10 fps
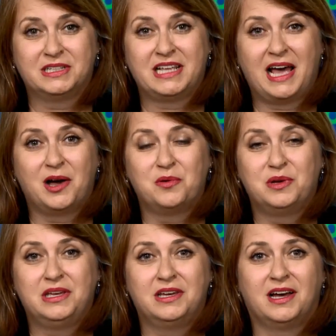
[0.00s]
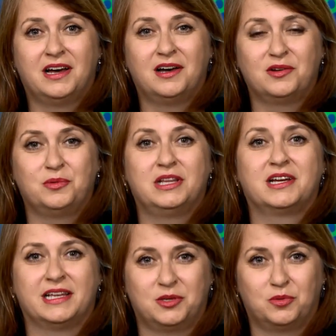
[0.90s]
in how we
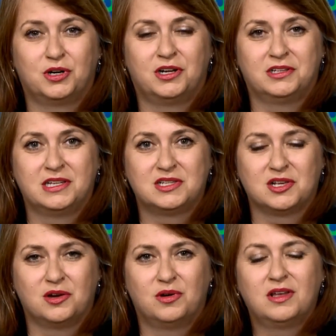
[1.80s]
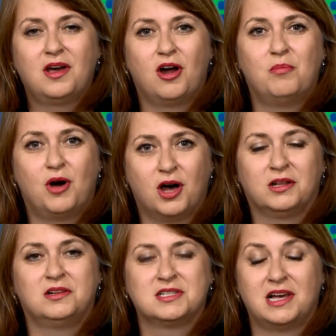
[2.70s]
look at the world, and so our
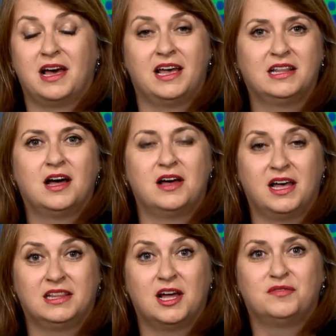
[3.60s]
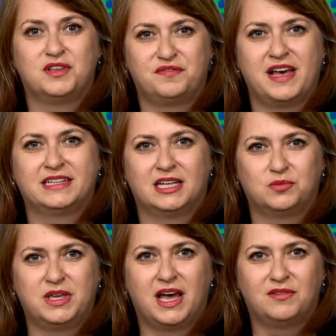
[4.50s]
models. I love the fact that
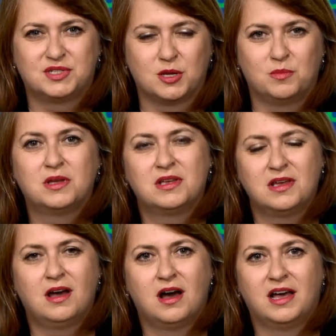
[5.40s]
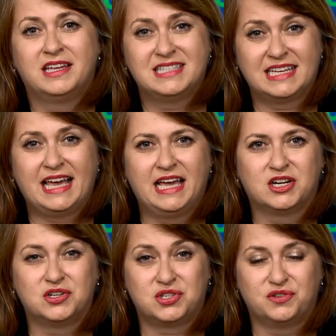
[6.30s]
we have some
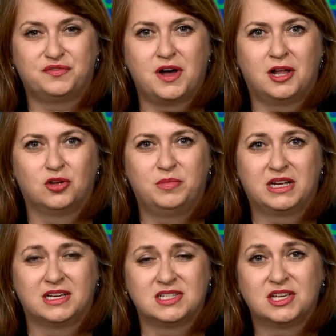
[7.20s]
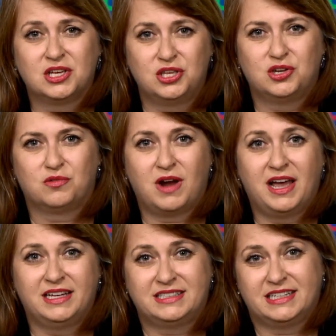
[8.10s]
indicators to follow, because you're
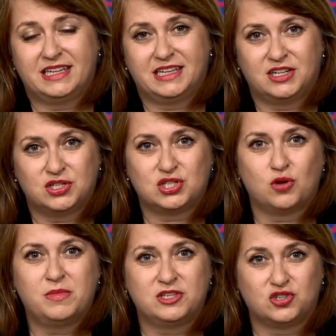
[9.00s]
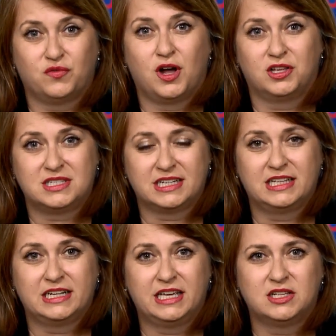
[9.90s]
right. There's so much
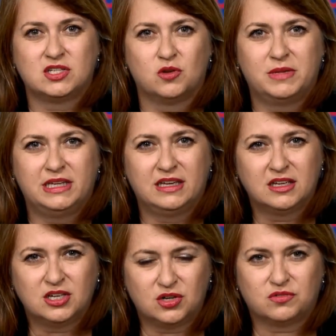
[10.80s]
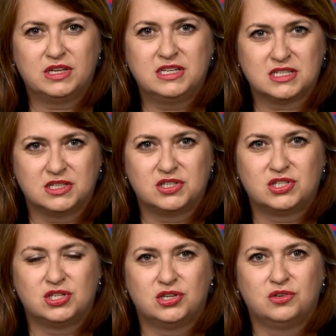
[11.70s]
volatility and so many
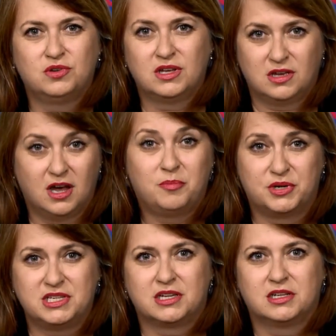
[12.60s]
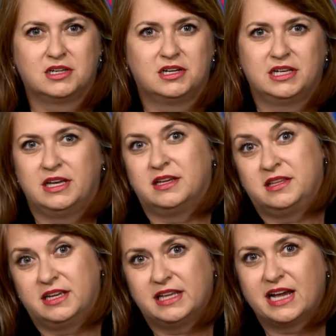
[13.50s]
reasons to, particularly
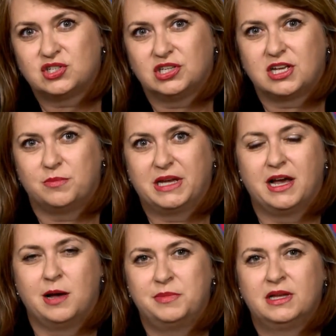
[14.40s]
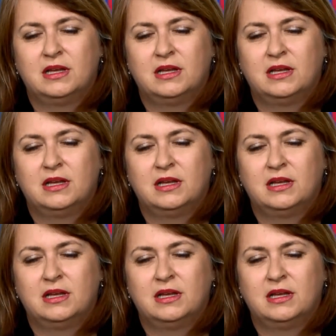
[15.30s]
the election coming up